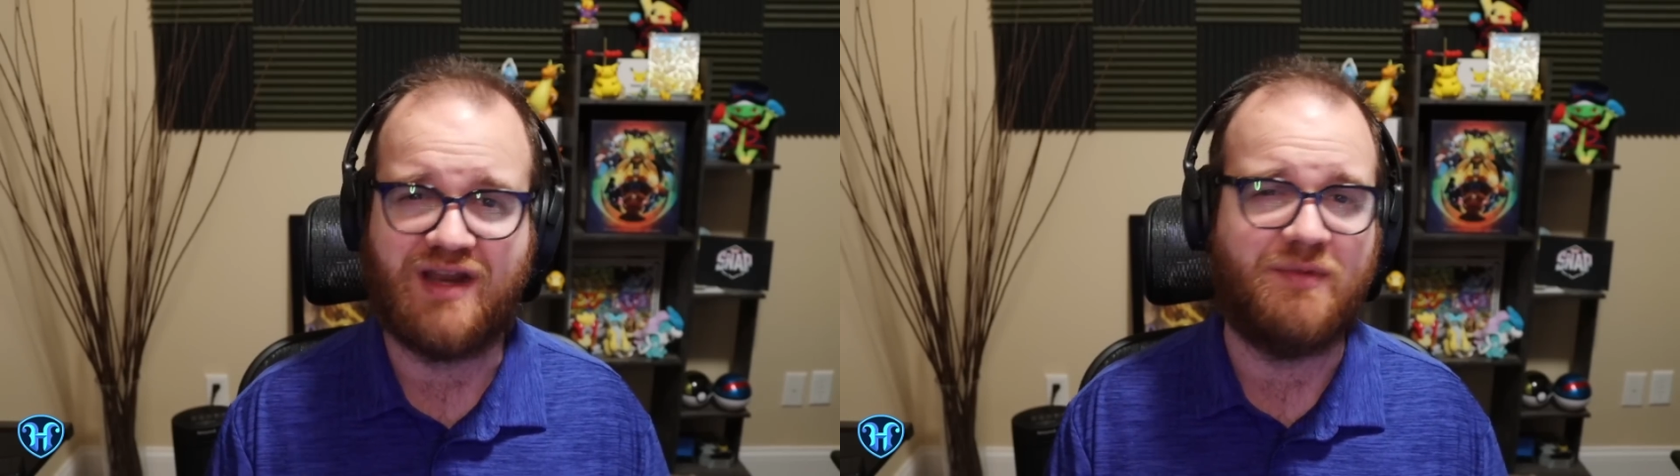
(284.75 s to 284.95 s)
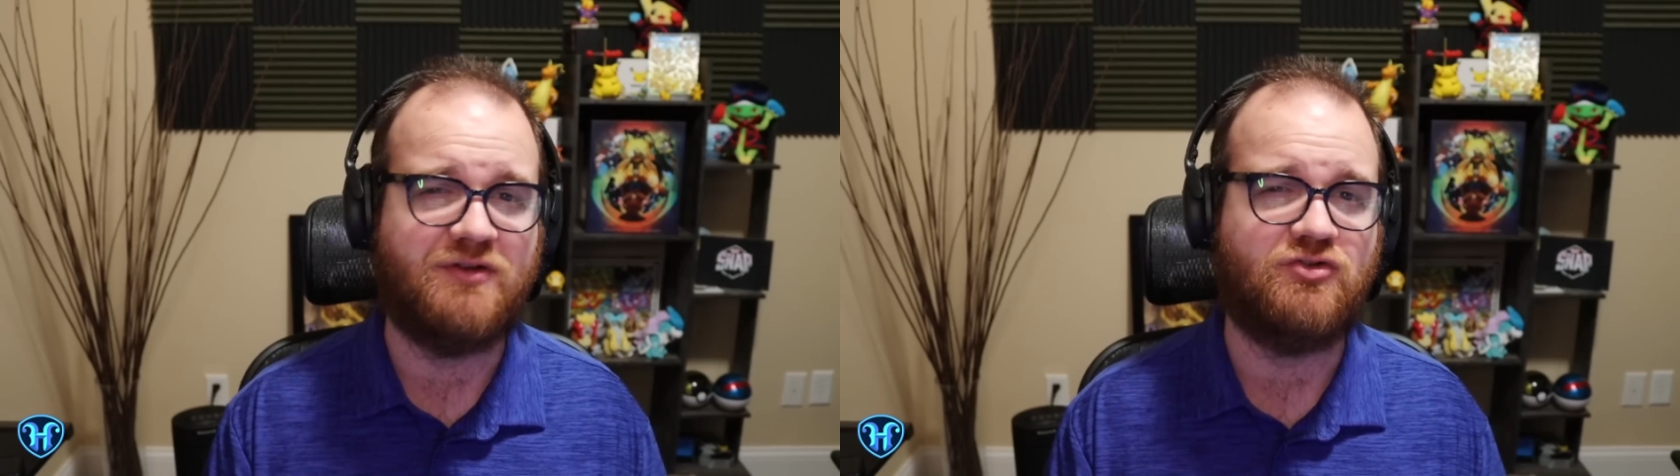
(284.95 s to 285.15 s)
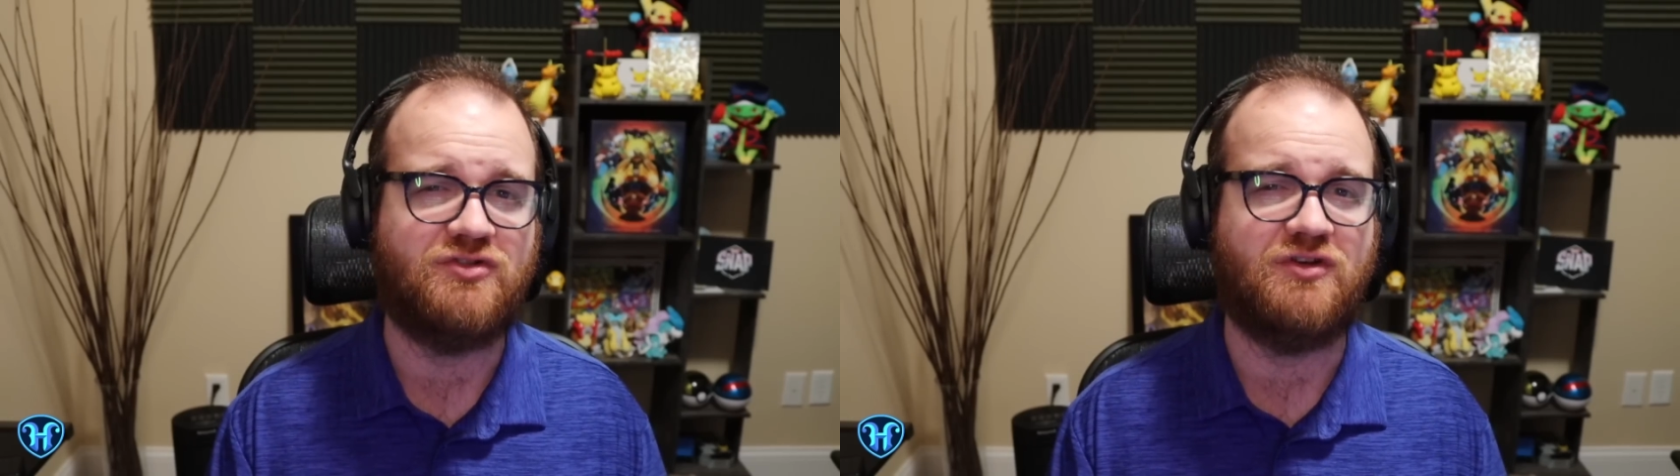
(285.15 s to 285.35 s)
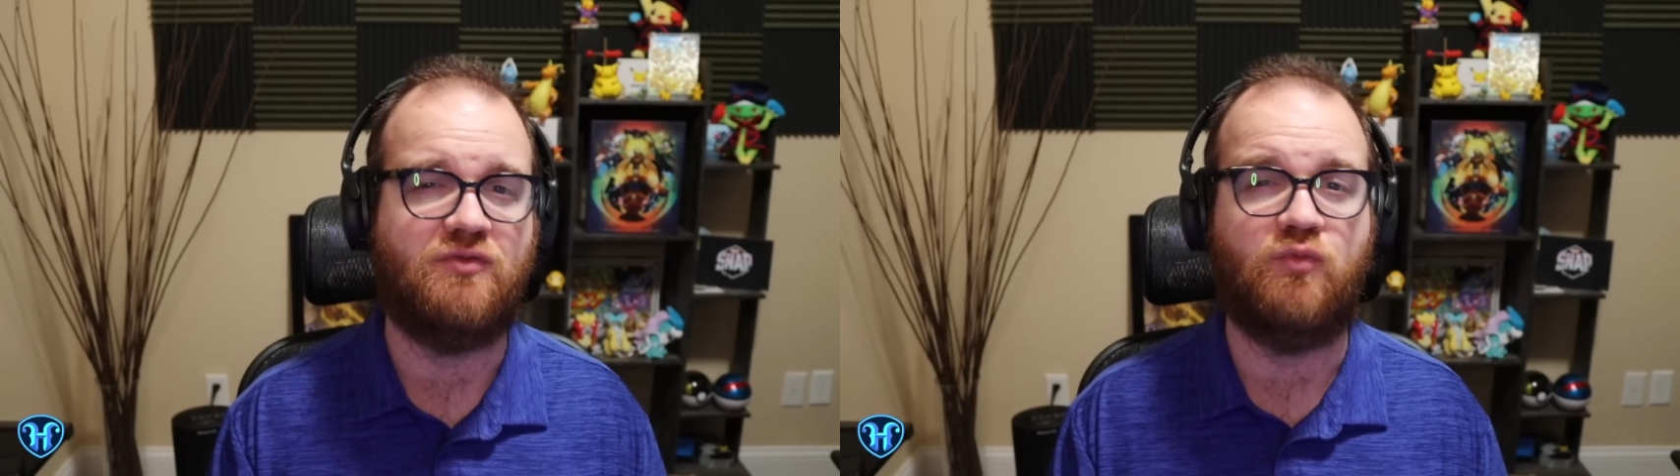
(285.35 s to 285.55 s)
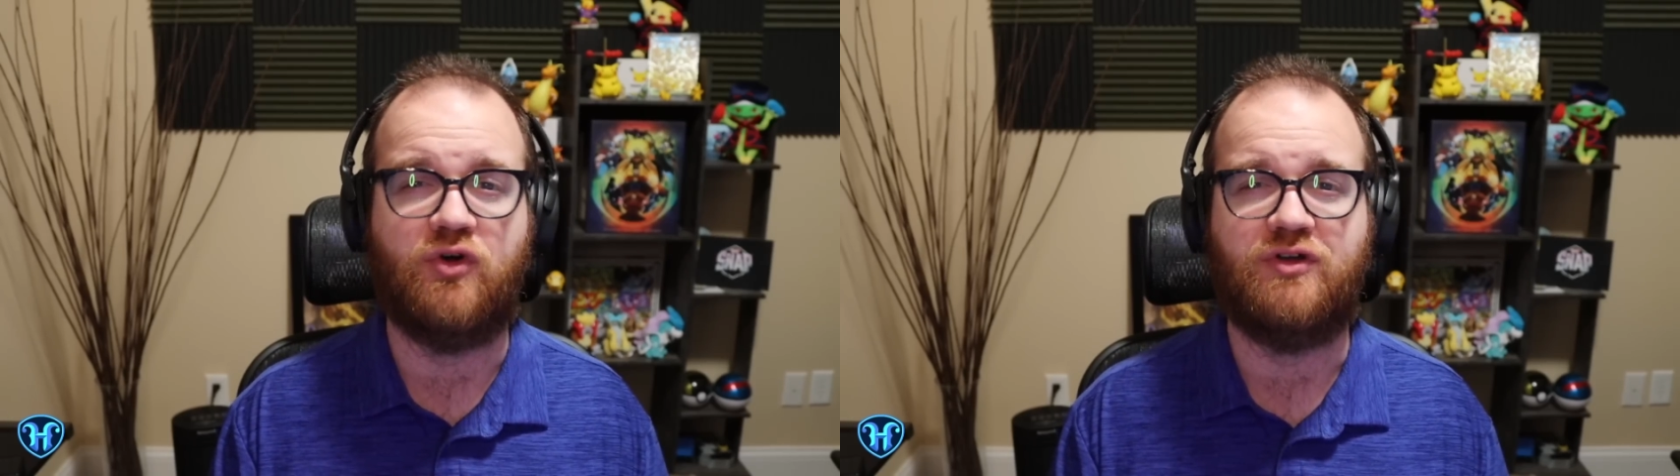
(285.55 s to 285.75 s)
that I'm interested
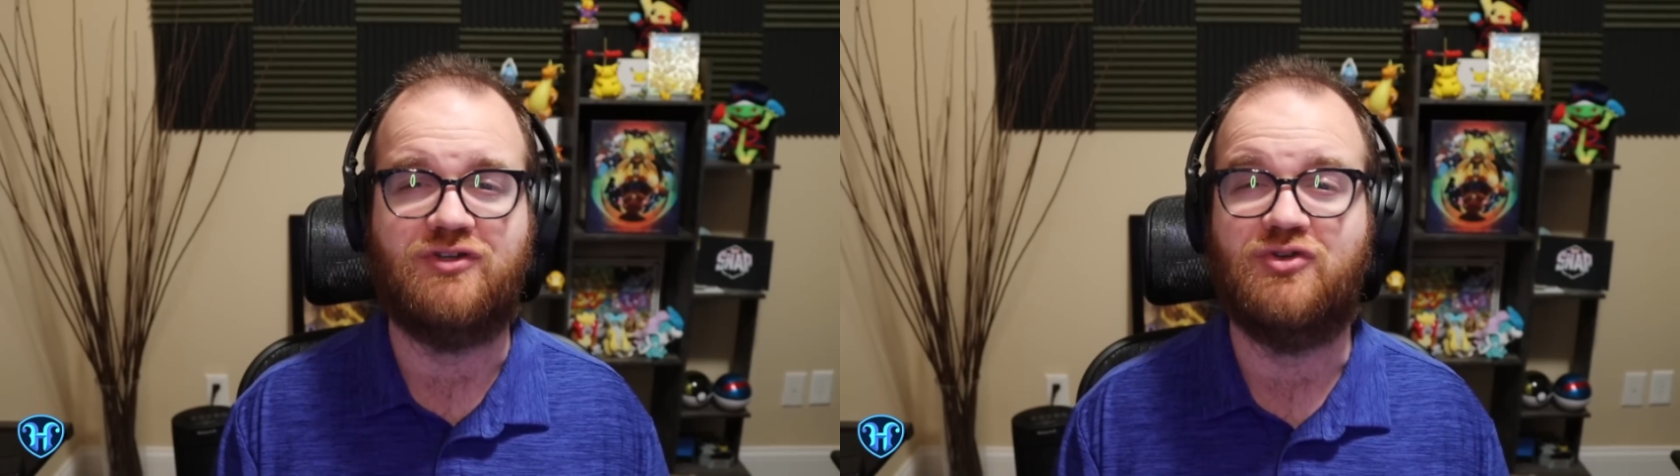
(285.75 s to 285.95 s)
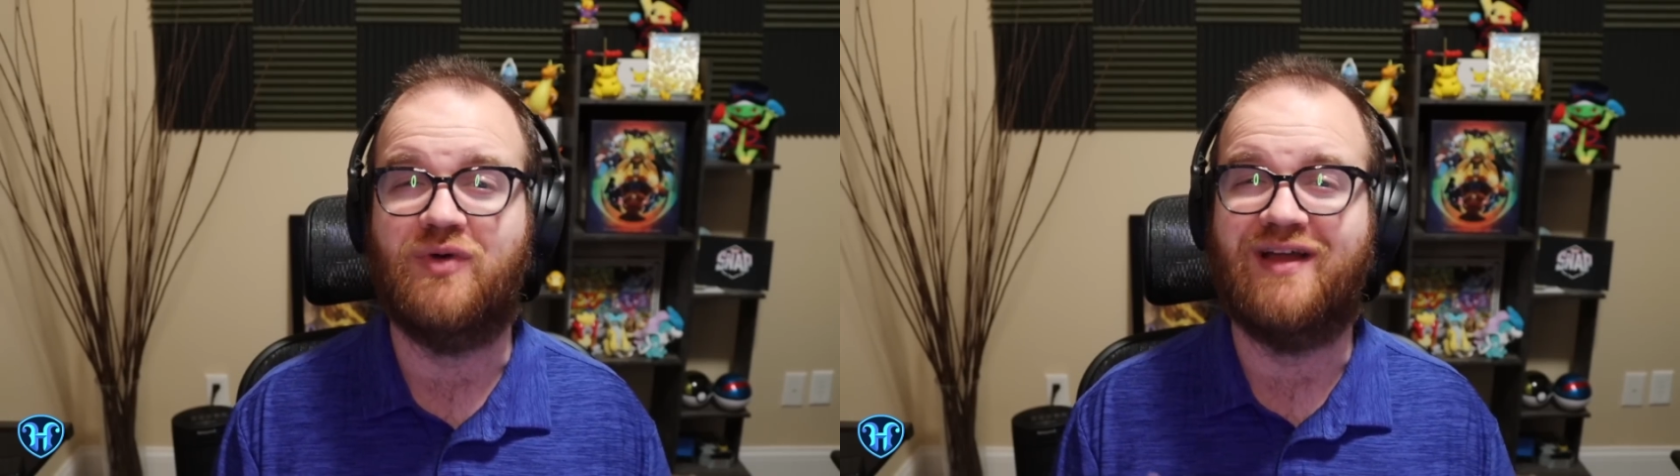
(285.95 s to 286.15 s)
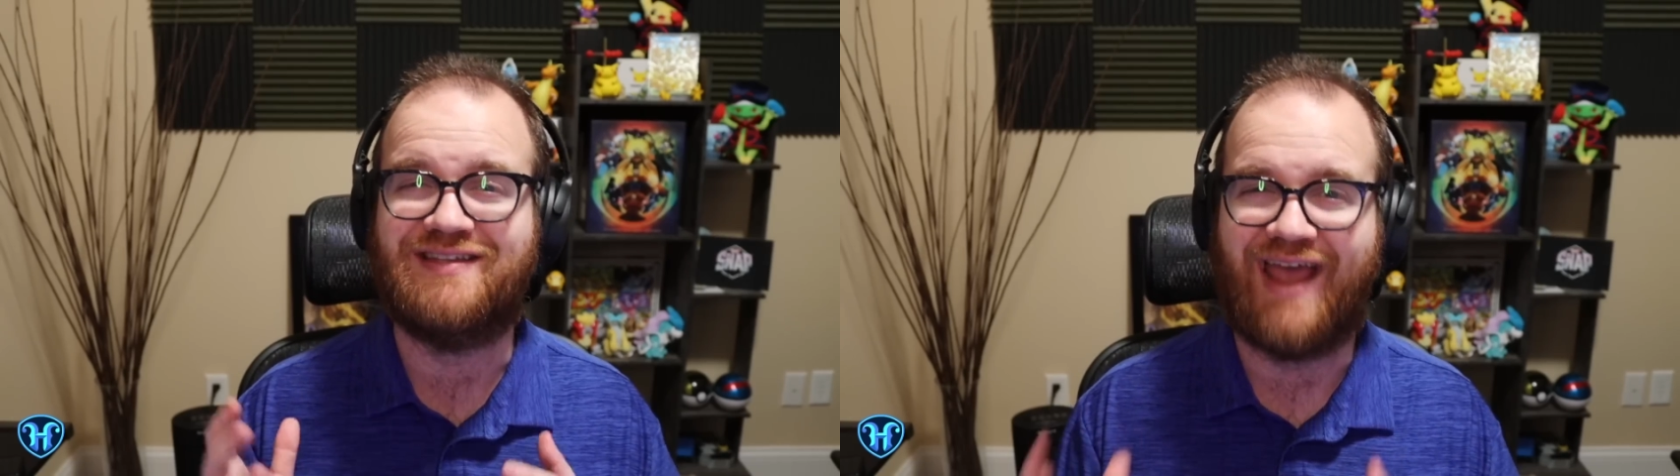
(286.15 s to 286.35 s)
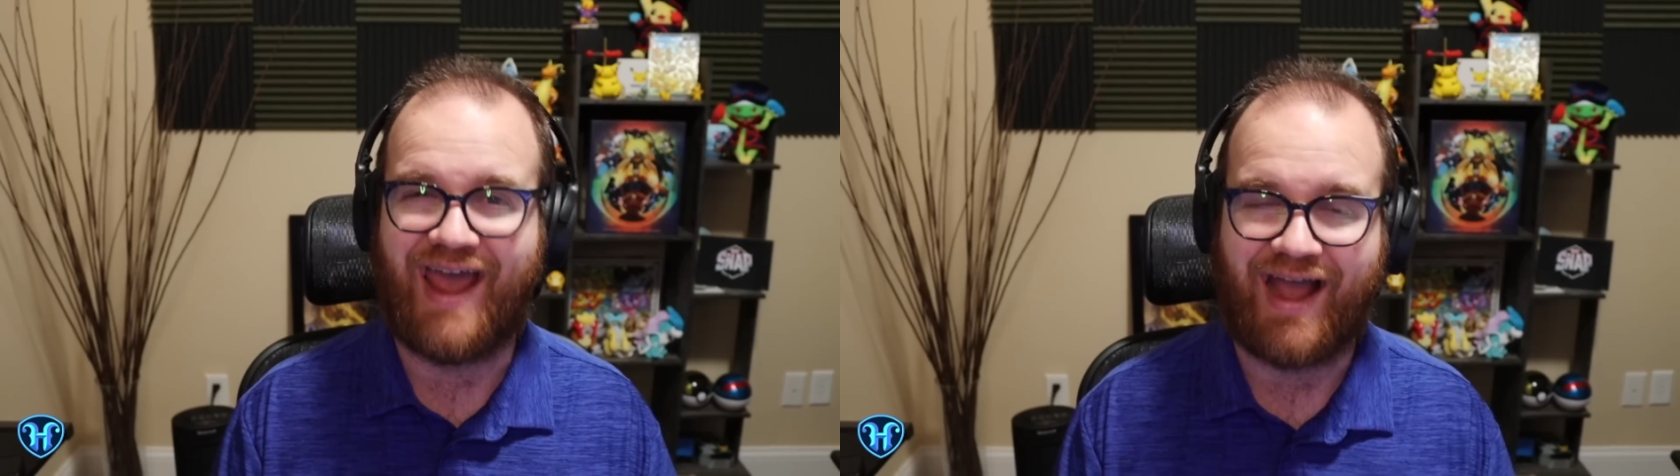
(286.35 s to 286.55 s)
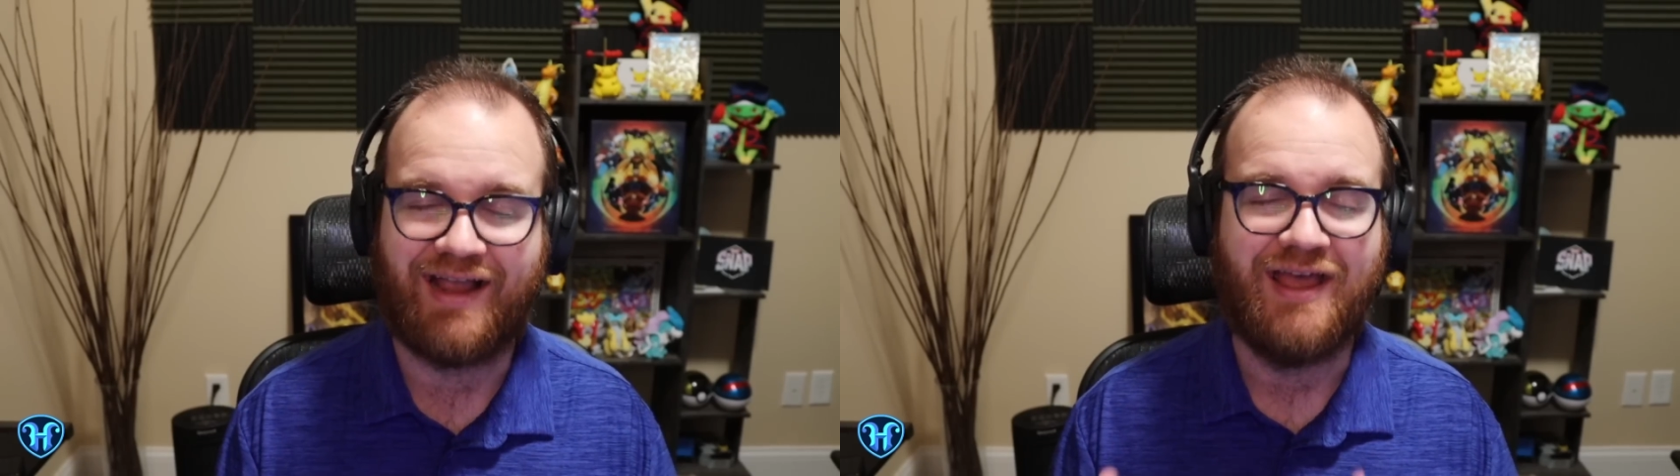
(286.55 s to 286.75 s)
in working to
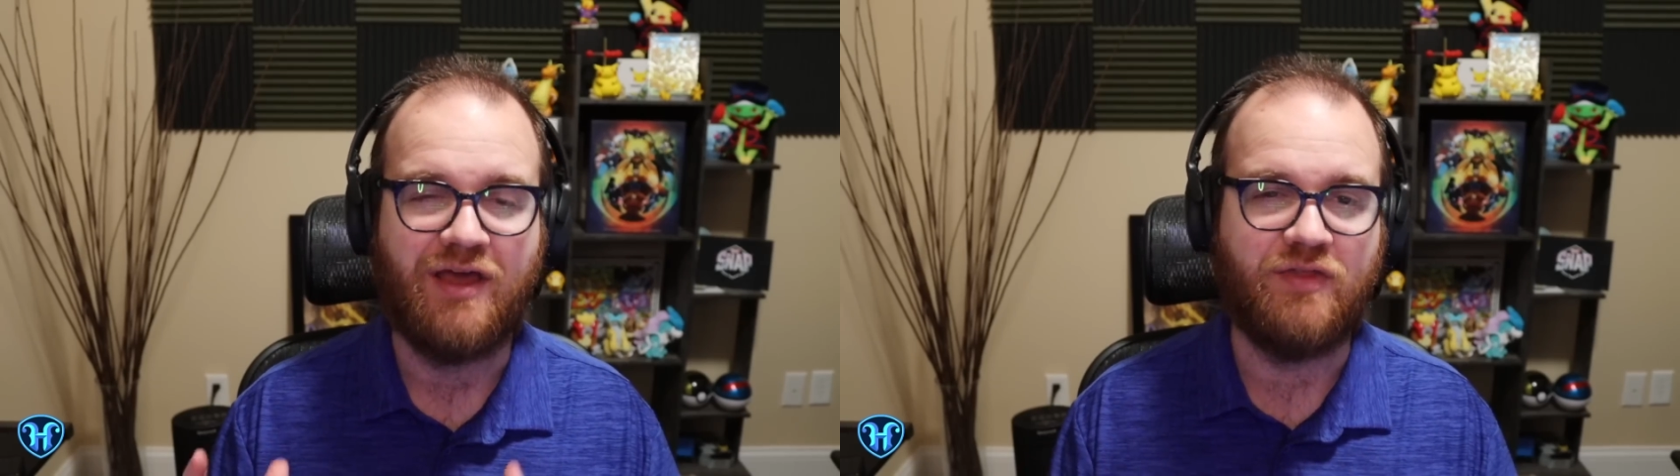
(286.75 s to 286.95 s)
attack